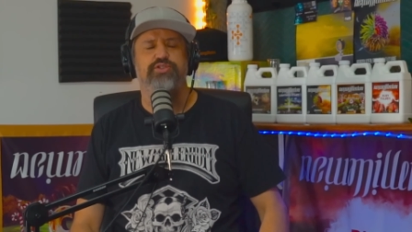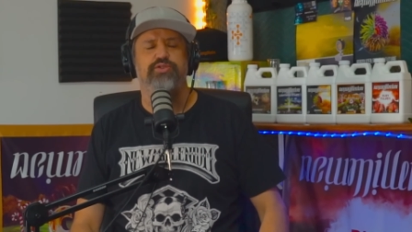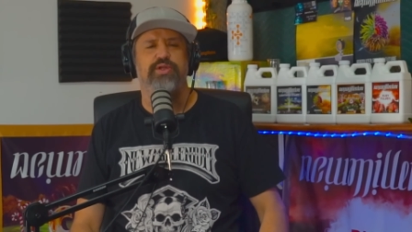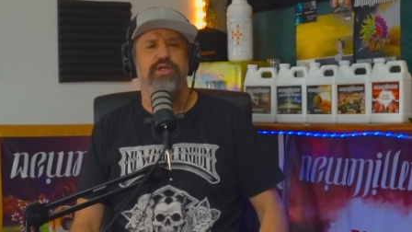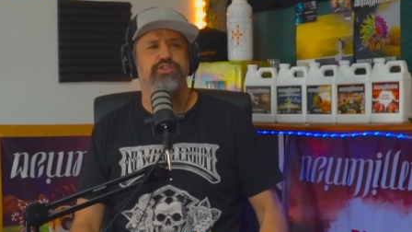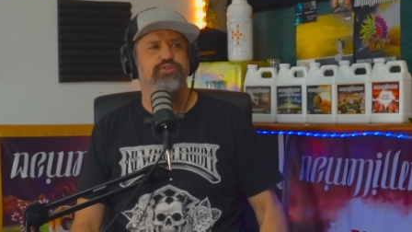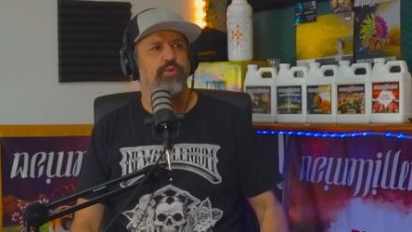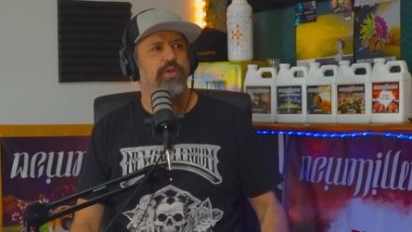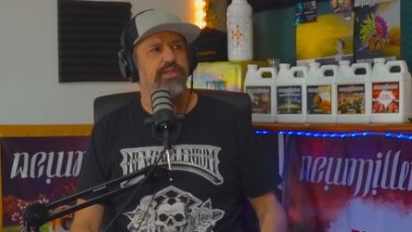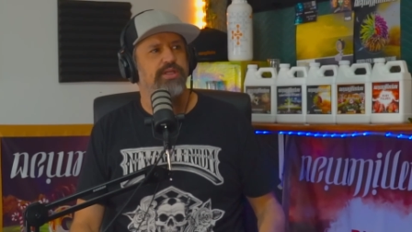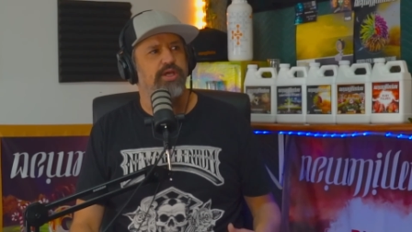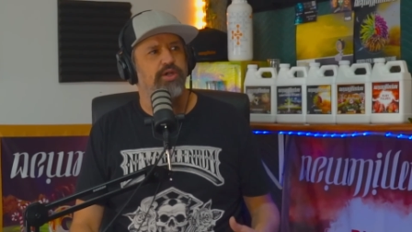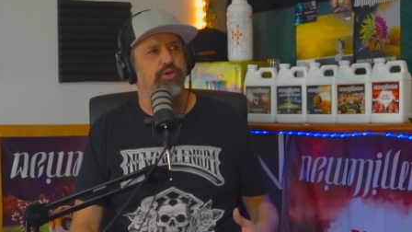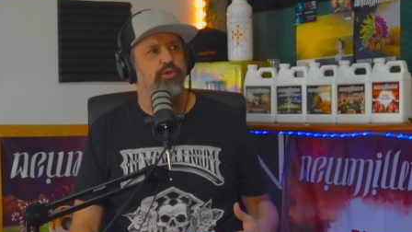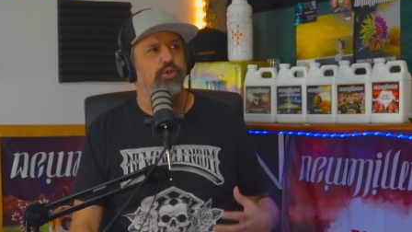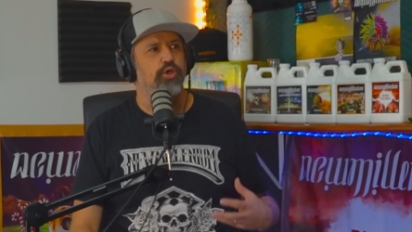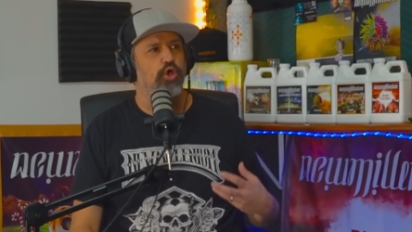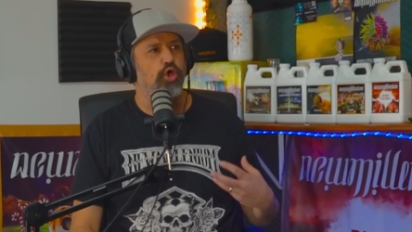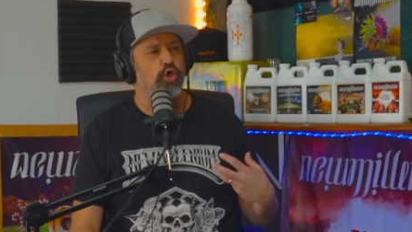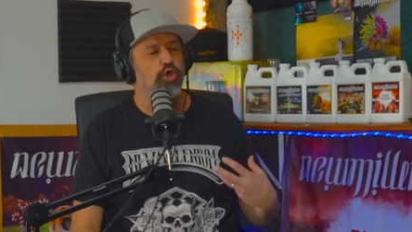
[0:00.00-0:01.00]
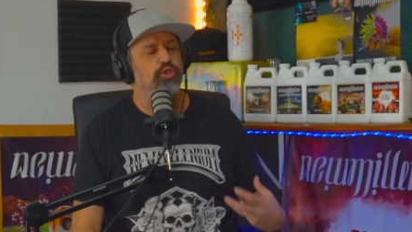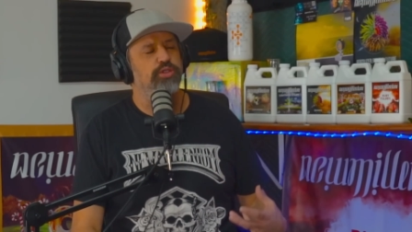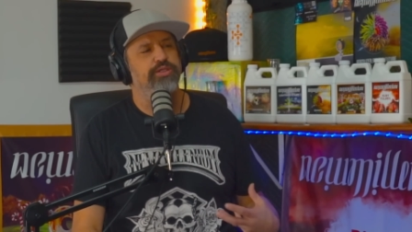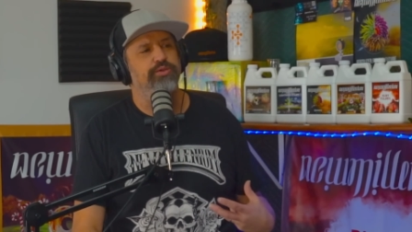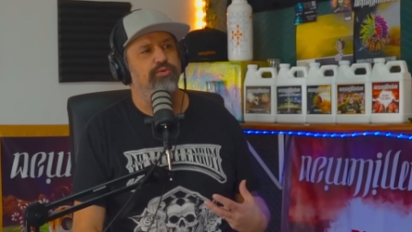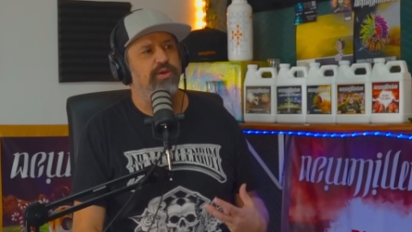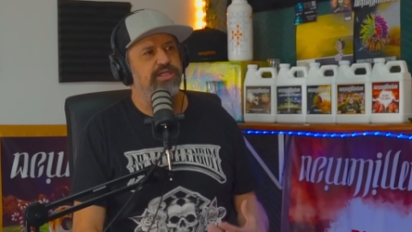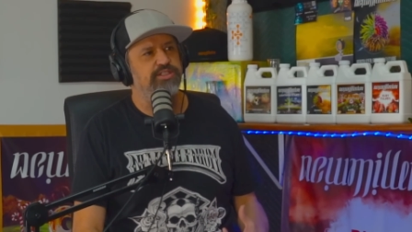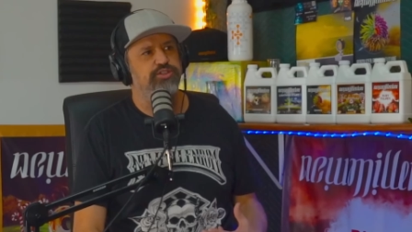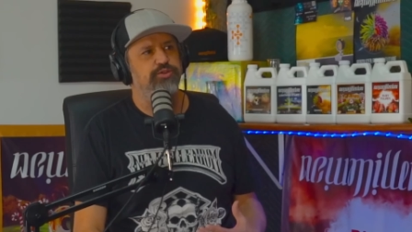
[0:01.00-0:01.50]
So that's why a lot of early
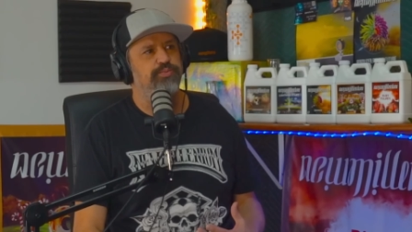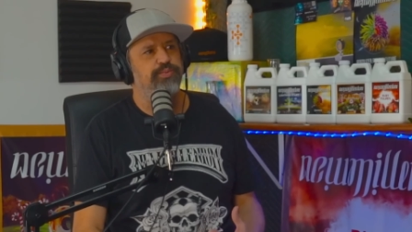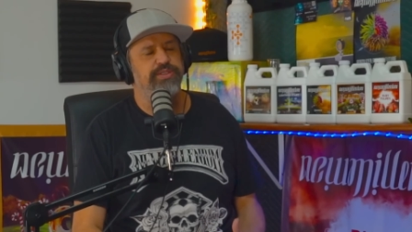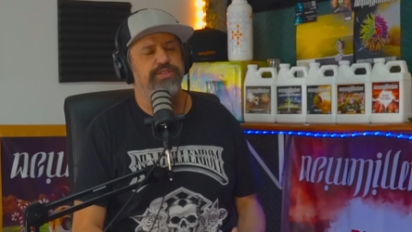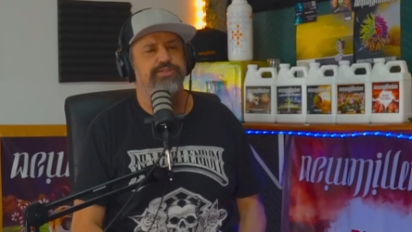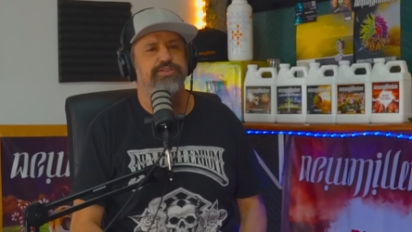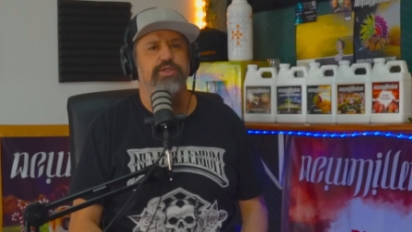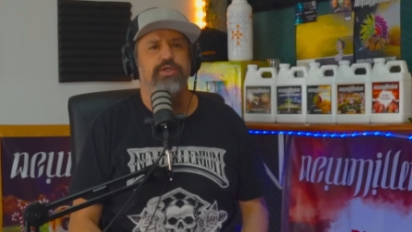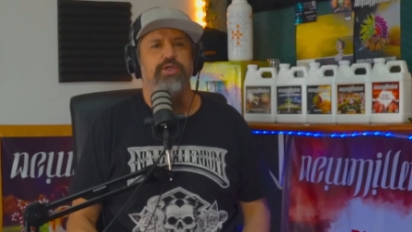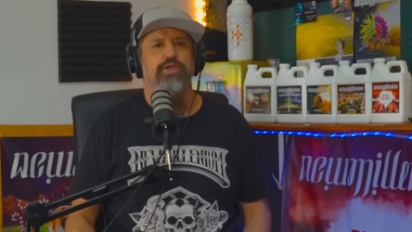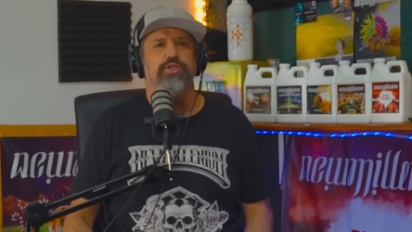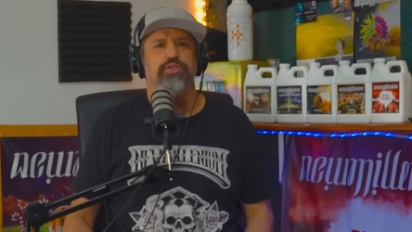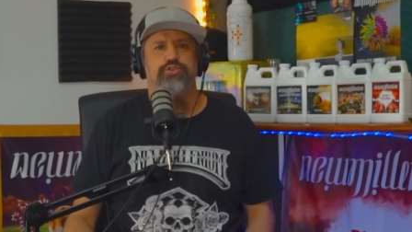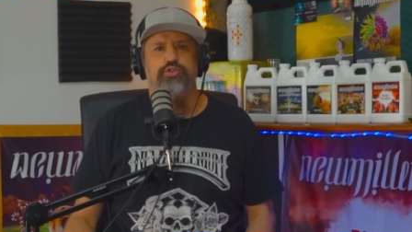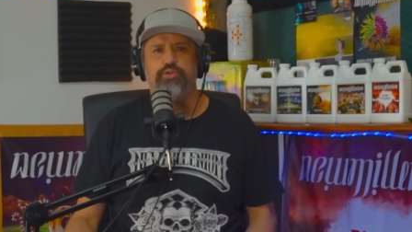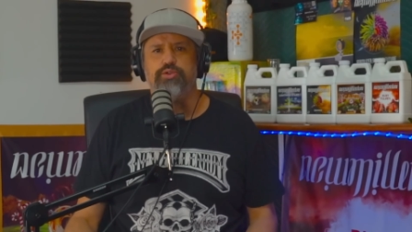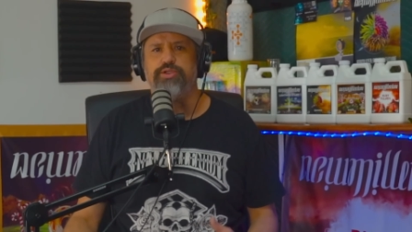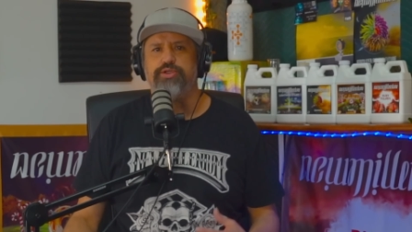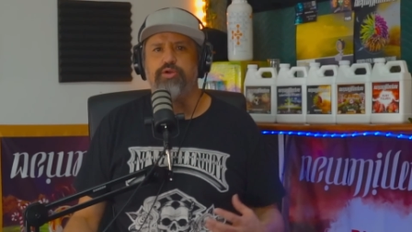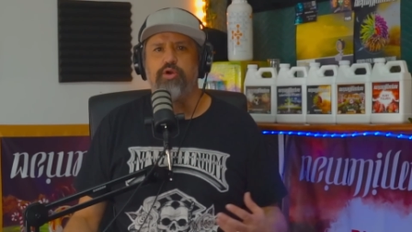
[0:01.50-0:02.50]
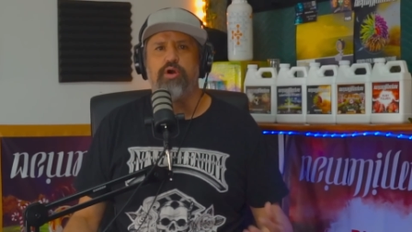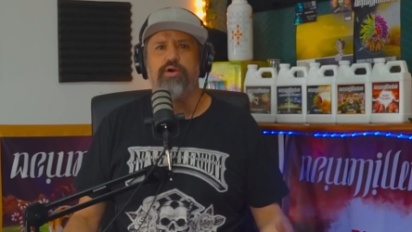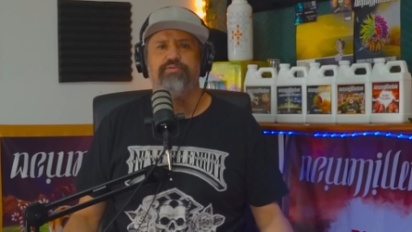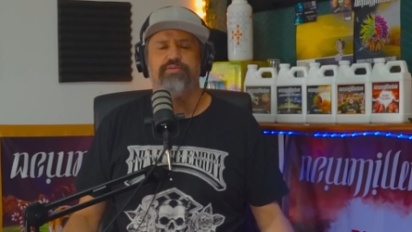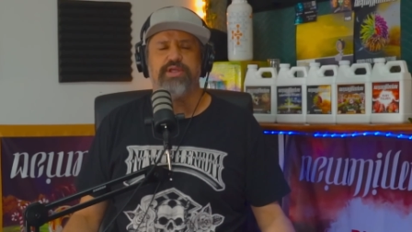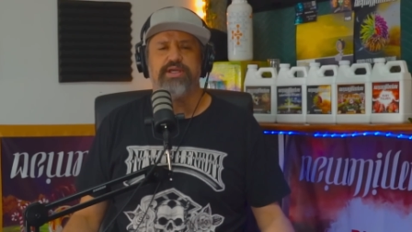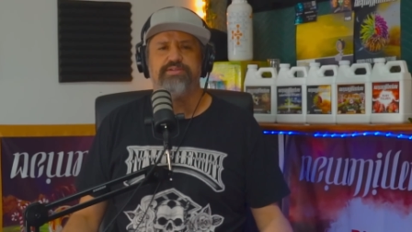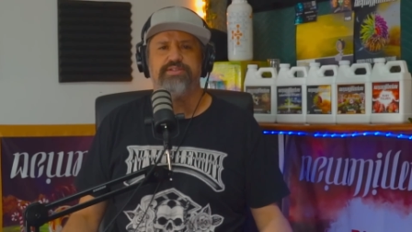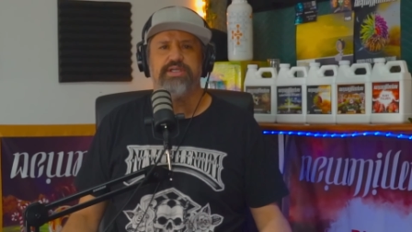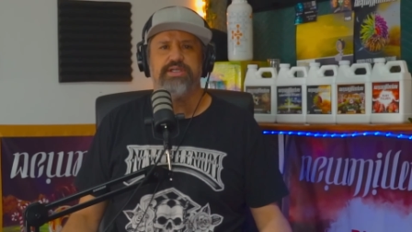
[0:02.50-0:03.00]
recipes truly call
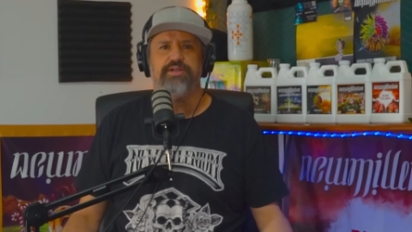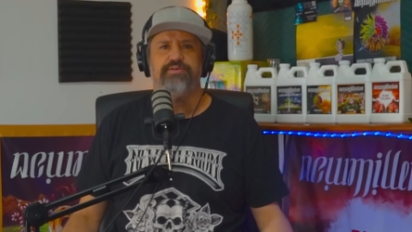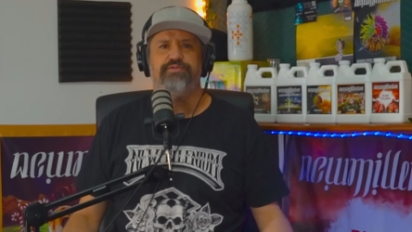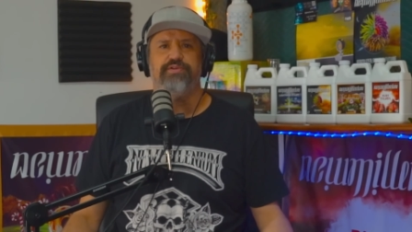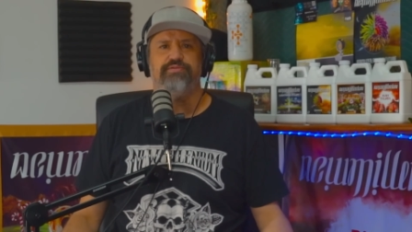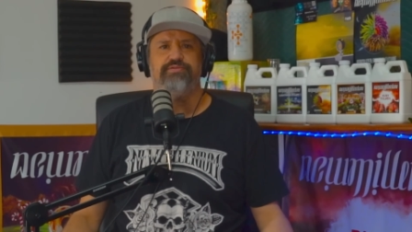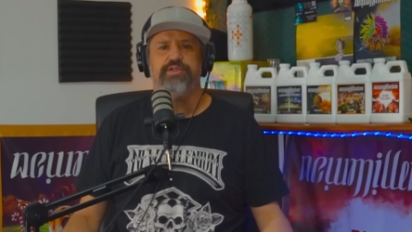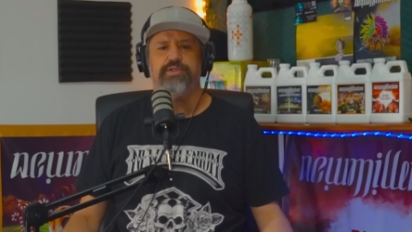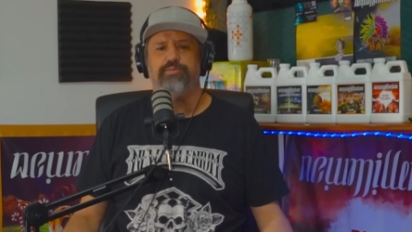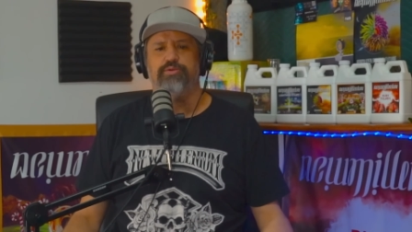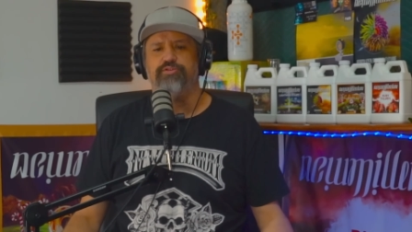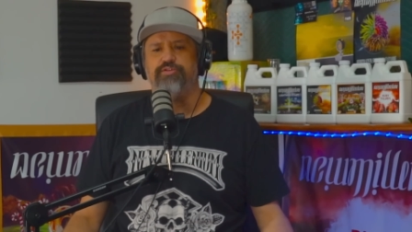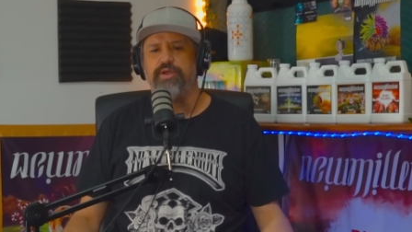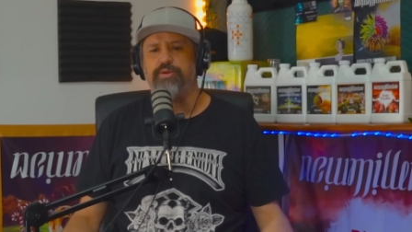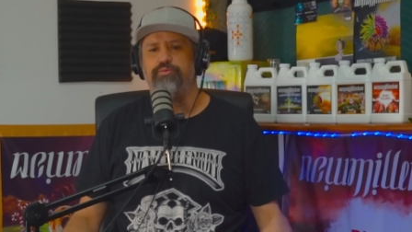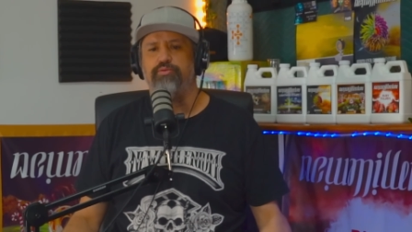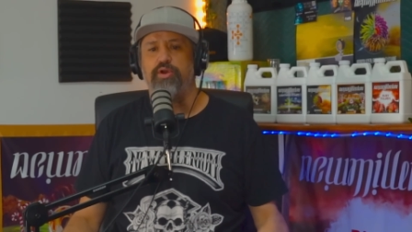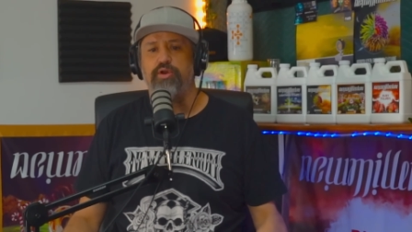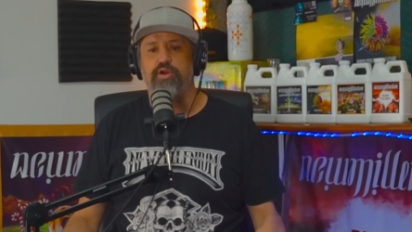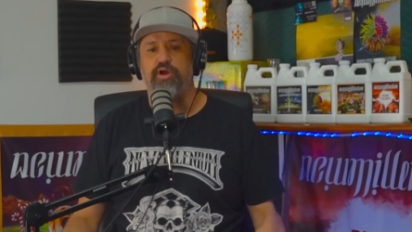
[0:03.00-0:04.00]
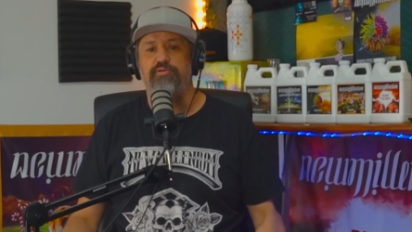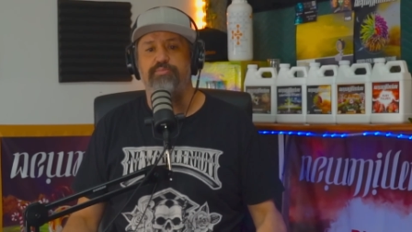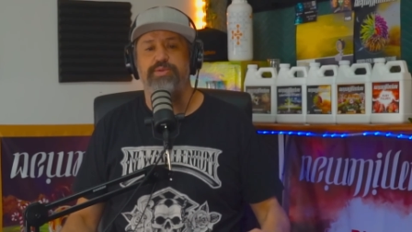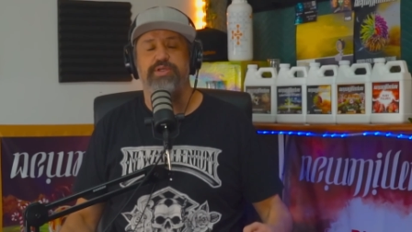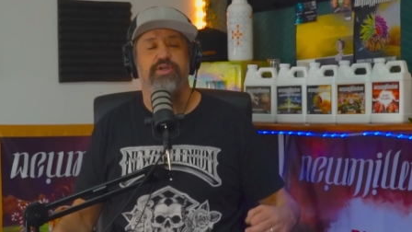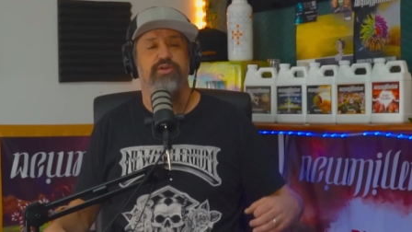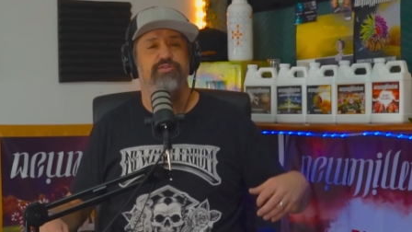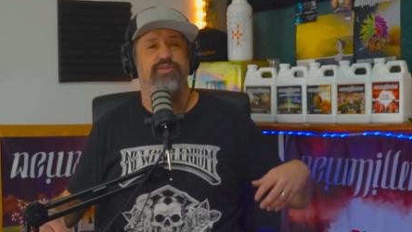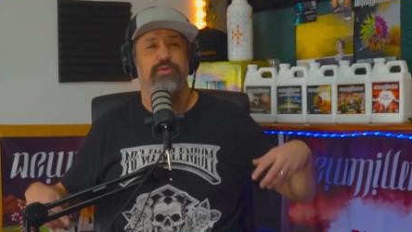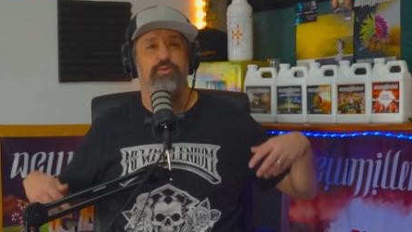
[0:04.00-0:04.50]
for that 10 to 15% runoff,
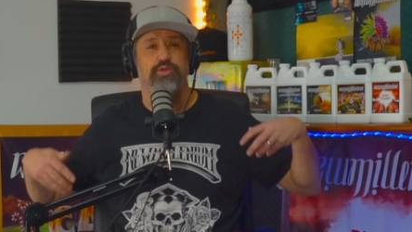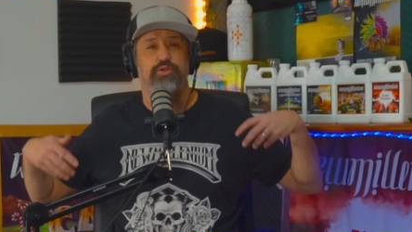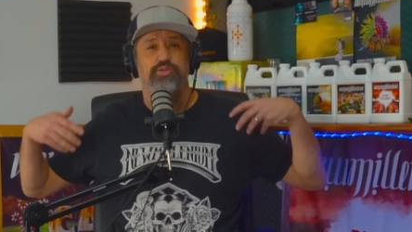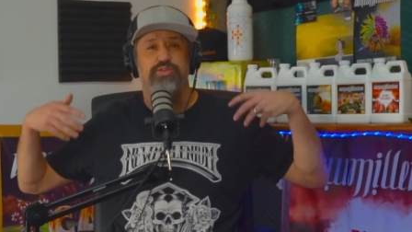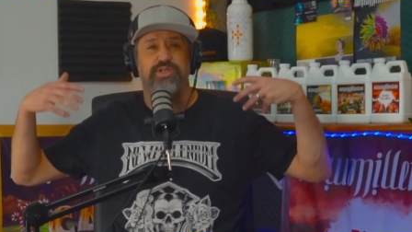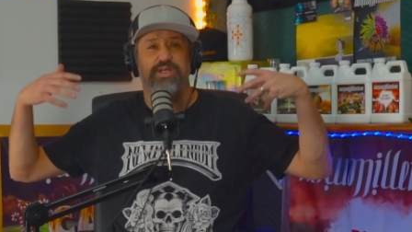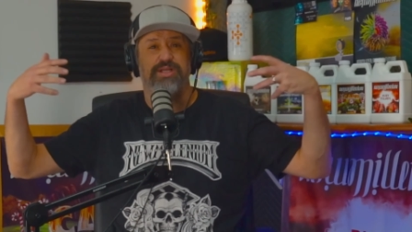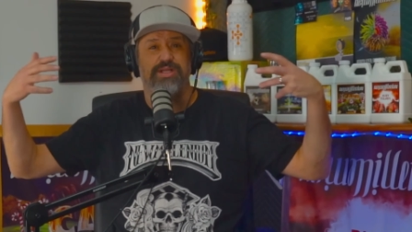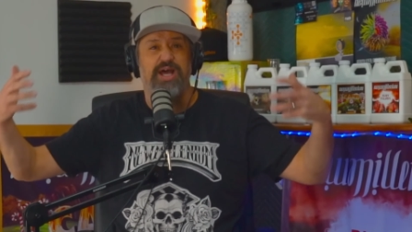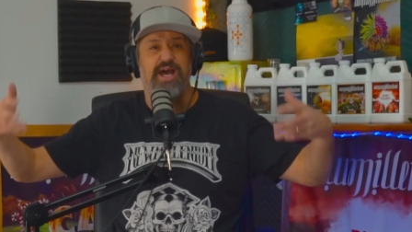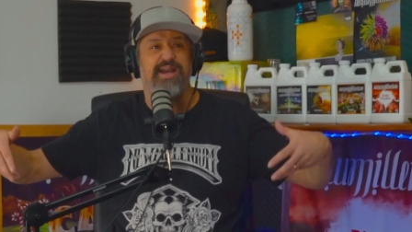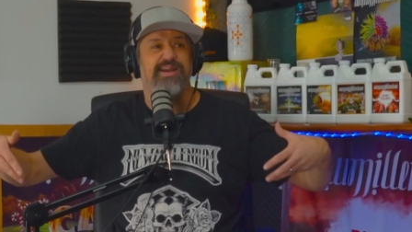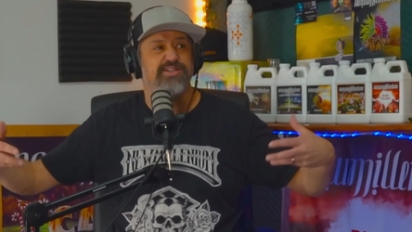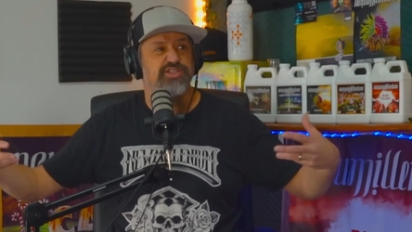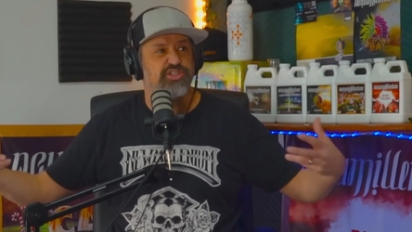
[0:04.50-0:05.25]
because they were using a lot of